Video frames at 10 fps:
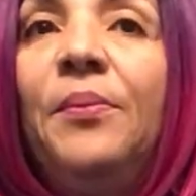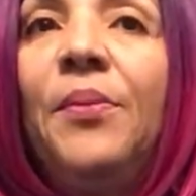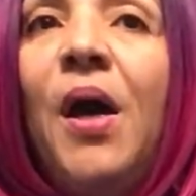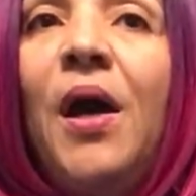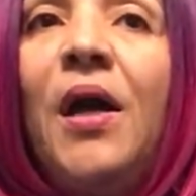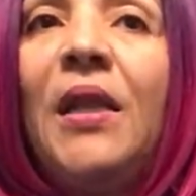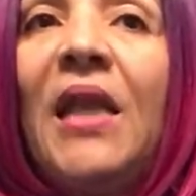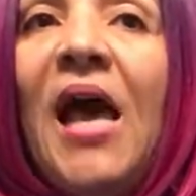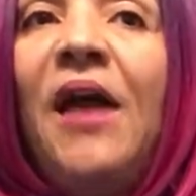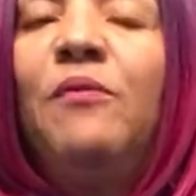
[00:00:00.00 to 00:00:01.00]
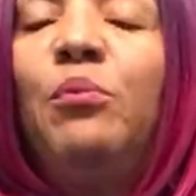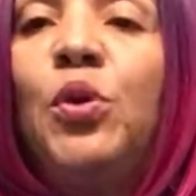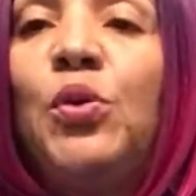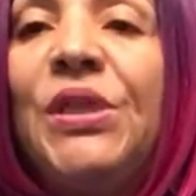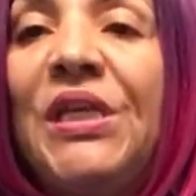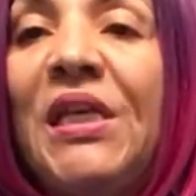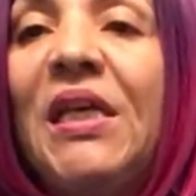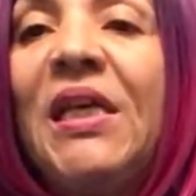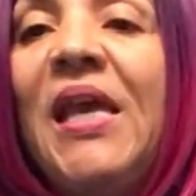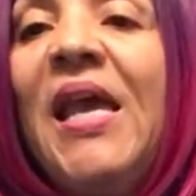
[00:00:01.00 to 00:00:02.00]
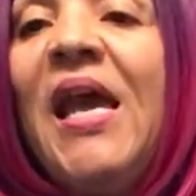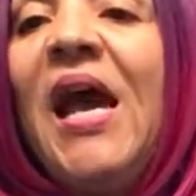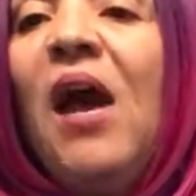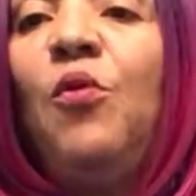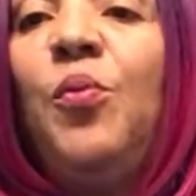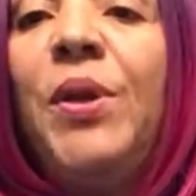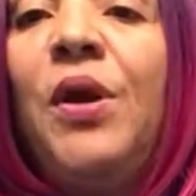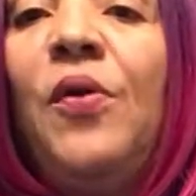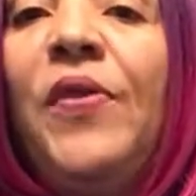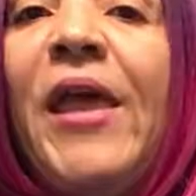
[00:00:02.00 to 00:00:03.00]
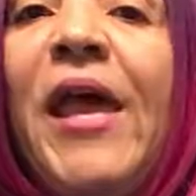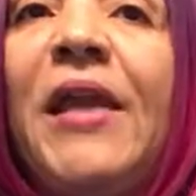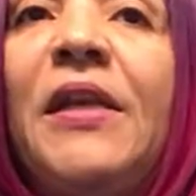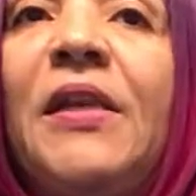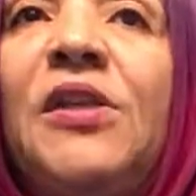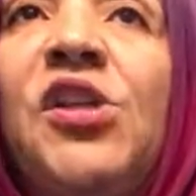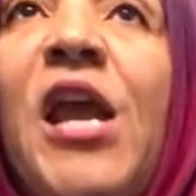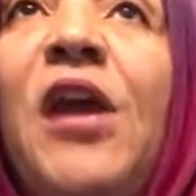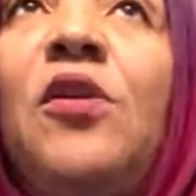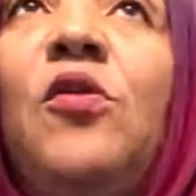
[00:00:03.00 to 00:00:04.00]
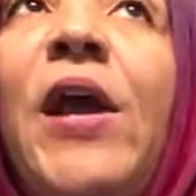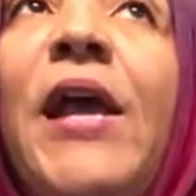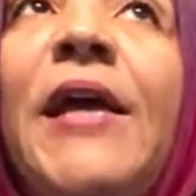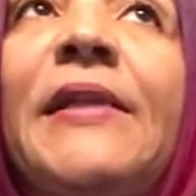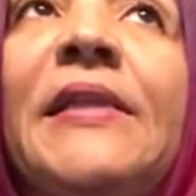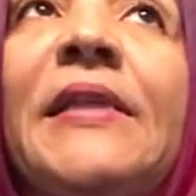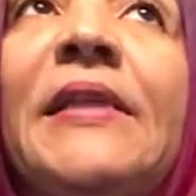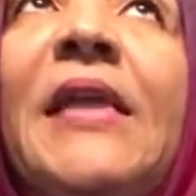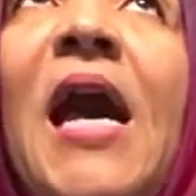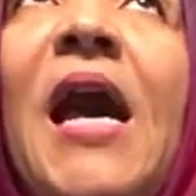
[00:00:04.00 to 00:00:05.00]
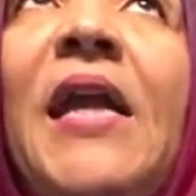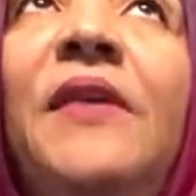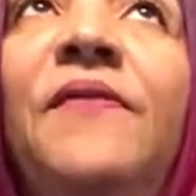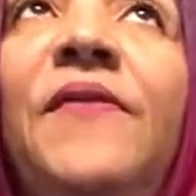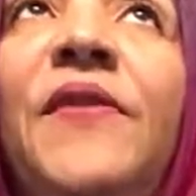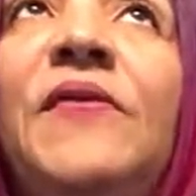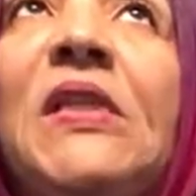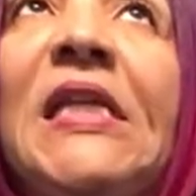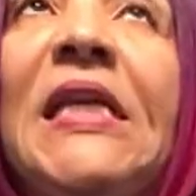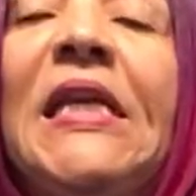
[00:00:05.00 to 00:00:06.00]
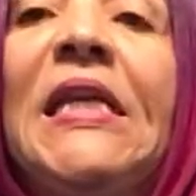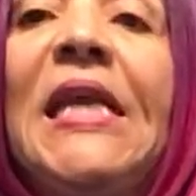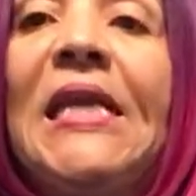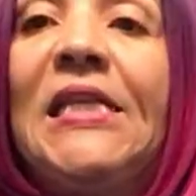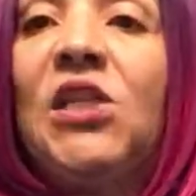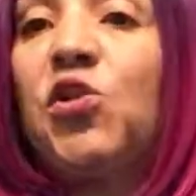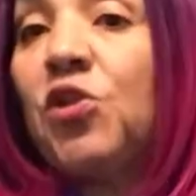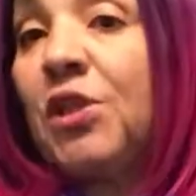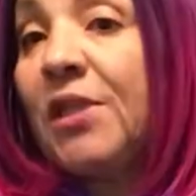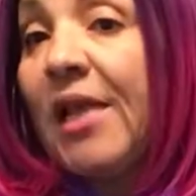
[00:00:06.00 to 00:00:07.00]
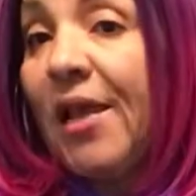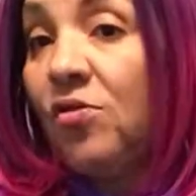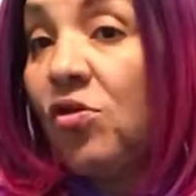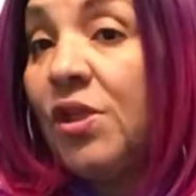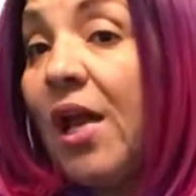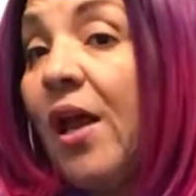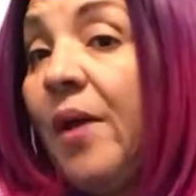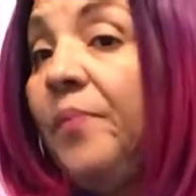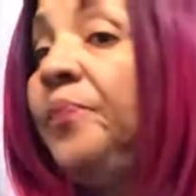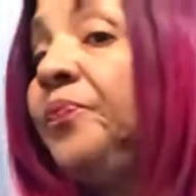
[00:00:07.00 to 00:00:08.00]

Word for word: uh, live boutique I will be on that channel at 9.15 Eastern Standard Time,